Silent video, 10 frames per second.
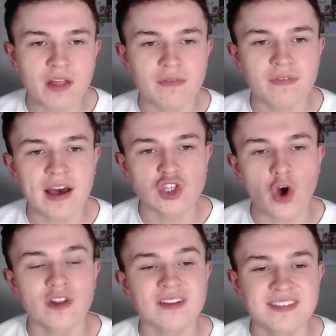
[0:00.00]
the fact
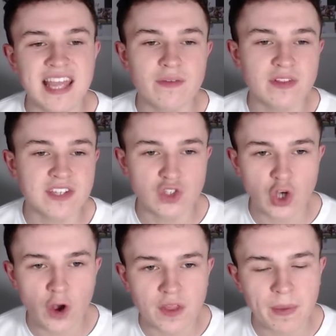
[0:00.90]
Jordan Stevens has
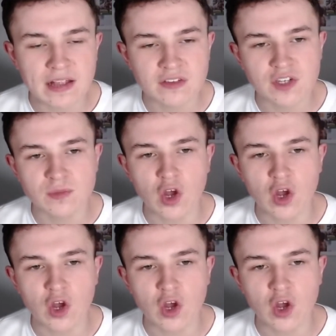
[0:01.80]
joined the Bantams